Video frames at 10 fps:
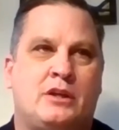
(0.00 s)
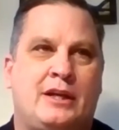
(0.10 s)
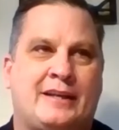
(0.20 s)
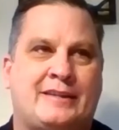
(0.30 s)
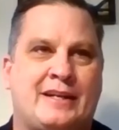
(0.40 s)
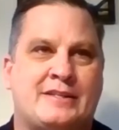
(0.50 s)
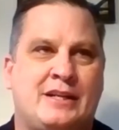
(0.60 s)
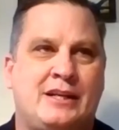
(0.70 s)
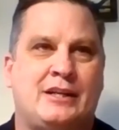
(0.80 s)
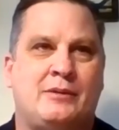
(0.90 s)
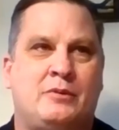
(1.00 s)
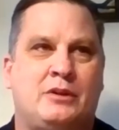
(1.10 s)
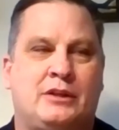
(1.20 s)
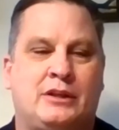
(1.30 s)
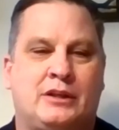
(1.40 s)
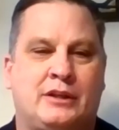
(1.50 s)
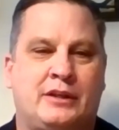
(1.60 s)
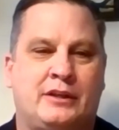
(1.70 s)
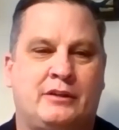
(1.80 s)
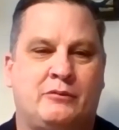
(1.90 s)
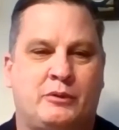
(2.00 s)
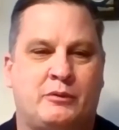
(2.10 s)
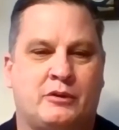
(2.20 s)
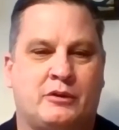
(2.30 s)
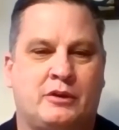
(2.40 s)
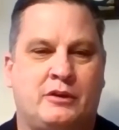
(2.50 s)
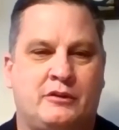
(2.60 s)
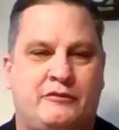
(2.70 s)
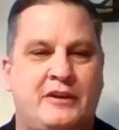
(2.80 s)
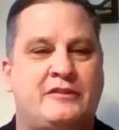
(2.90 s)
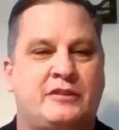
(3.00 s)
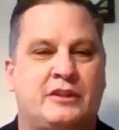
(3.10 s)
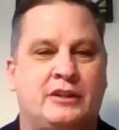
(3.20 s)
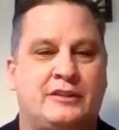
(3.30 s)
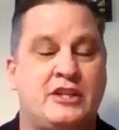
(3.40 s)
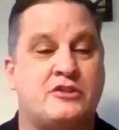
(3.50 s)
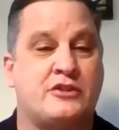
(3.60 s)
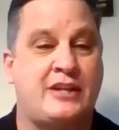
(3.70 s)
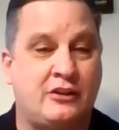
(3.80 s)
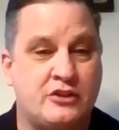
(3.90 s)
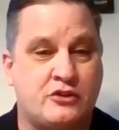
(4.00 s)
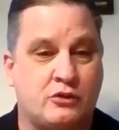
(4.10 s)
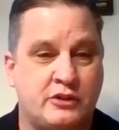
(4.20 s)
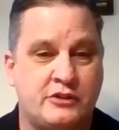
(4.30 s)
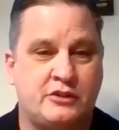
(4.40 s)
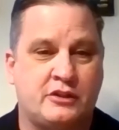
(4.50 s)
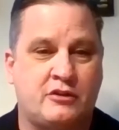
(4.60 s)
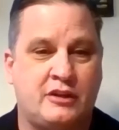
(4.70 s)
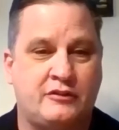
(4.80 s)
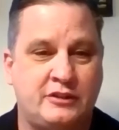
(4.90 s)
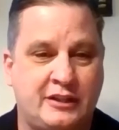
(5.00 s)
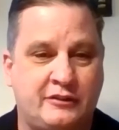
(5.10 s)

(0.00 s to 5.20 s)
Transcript: at that time, we were facing a teacher talent shortage across the United